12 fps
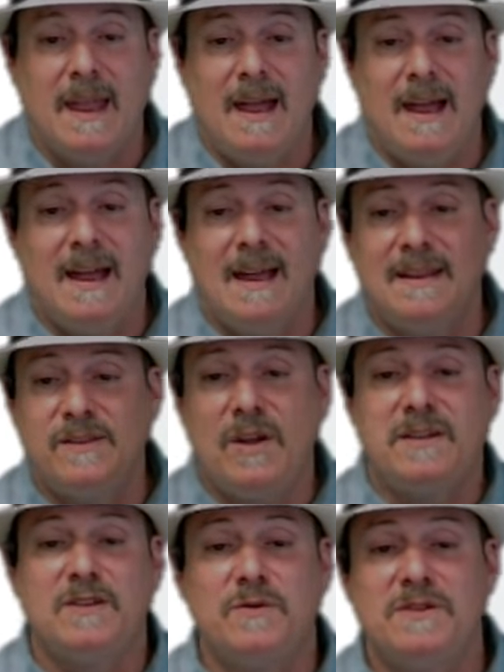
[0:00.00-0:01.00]
Uh,
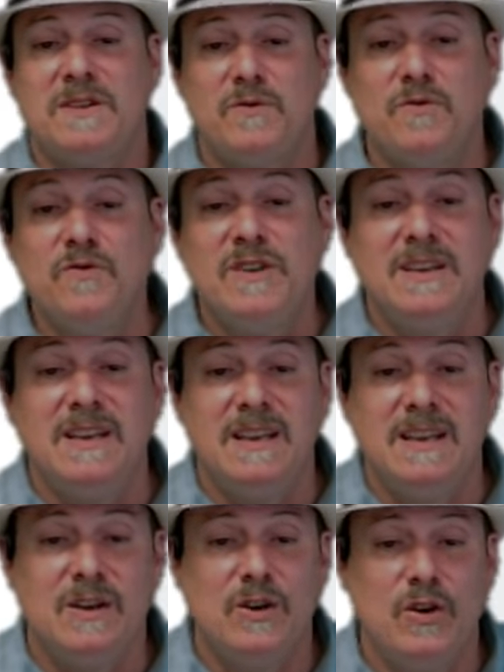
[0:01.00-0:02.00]
thought this was a
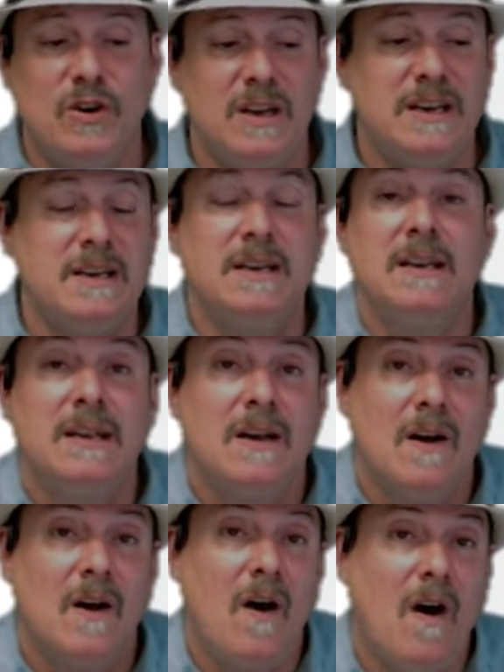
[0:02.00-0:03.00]
really good
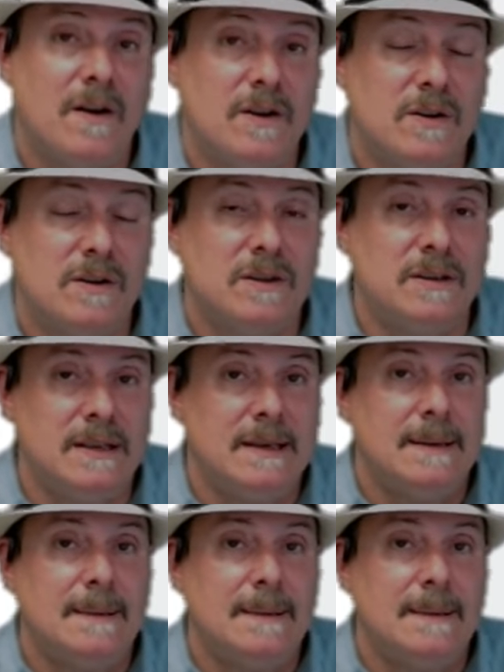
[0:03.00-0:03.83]
article